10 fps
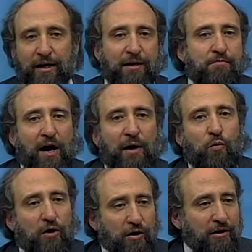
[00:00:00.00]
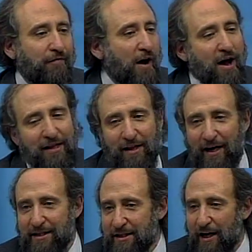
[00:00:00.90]
In my world of
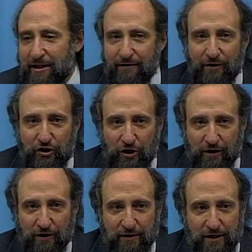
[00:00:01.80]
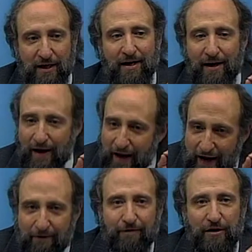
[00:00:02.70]
online scientific journals,
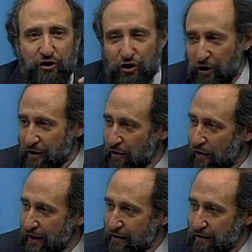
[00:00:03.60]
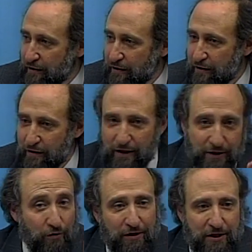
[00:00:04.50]
every journal article
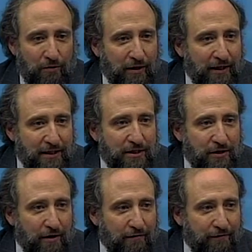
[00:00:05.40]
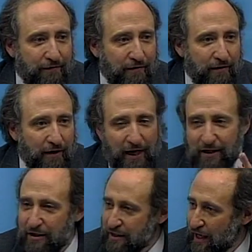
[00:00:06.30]
is also a listserv and a
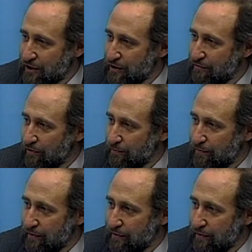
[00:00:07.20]
discussion group.